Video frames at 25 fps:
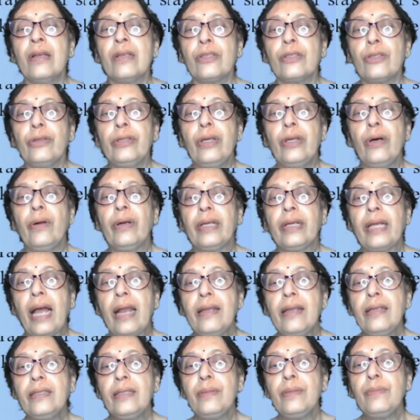So the
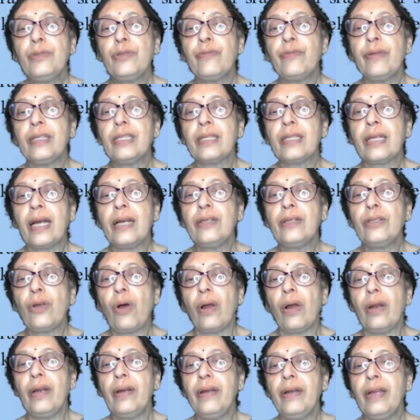organisms which can
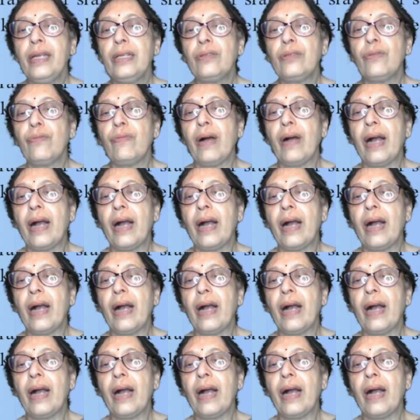tolerate